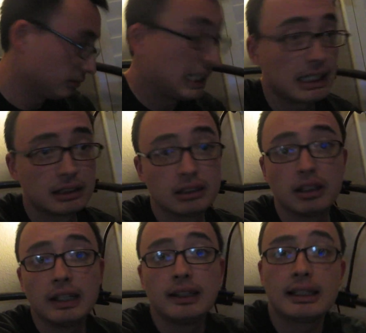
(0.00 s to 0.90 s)
Yeah, so
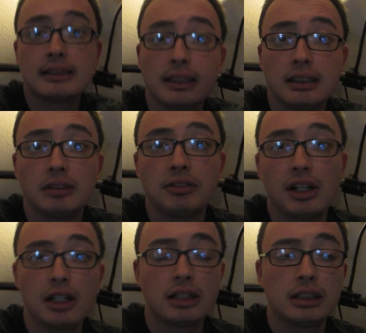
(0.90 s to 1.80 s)
how you guys liking the
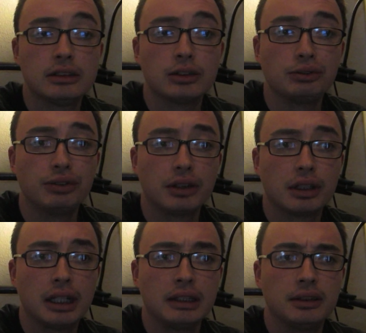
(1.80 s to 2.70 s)
vlog so
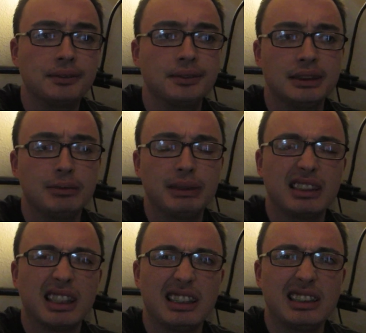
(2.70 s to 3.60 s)
far? I know it's
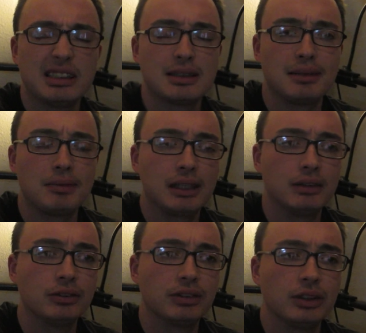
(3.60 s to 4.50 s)
been kind of the same
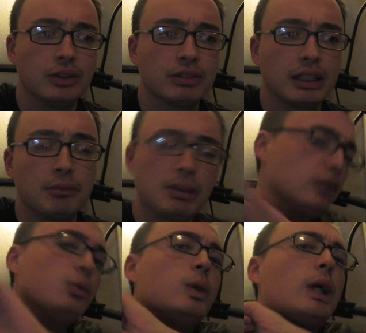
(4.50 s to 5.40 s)
thing over and over again,
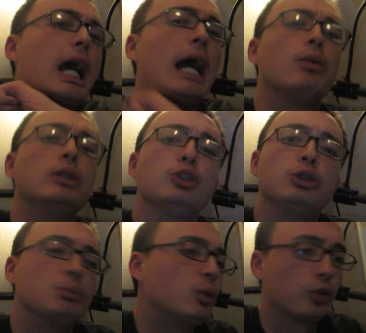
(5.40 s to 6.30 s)
but don't worry, I will do
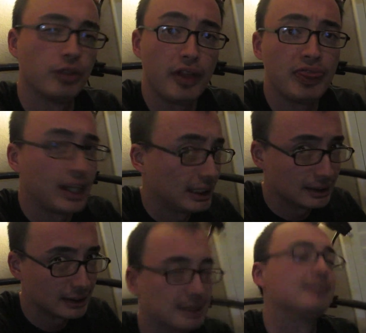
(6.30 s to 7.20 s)
some more fun things.